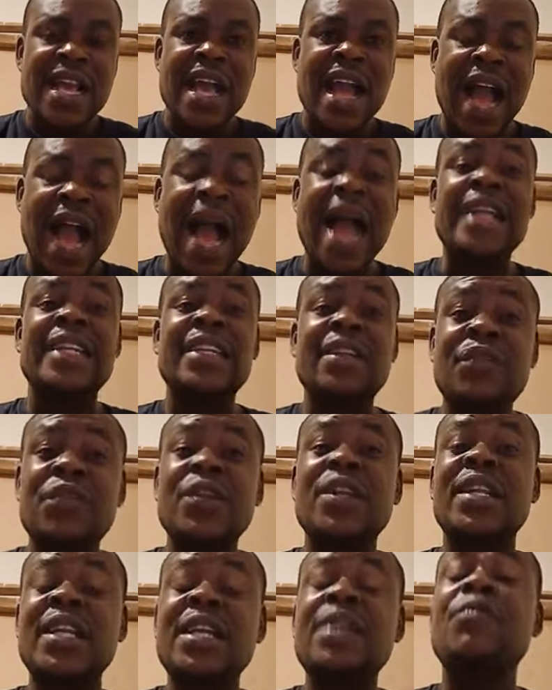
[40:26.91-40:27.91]
And if
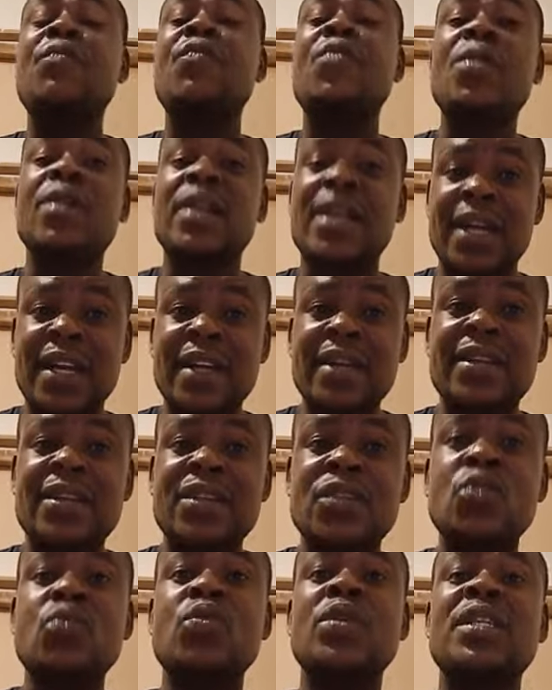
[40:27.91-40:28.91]
you read further,
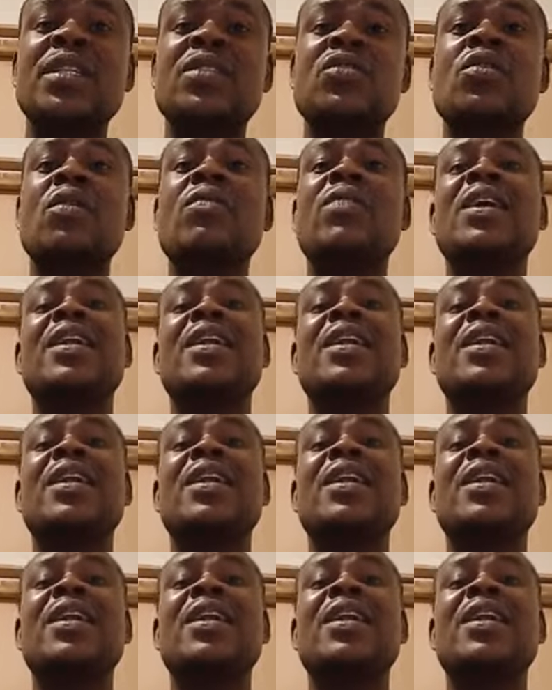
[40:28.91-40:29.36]
you will discover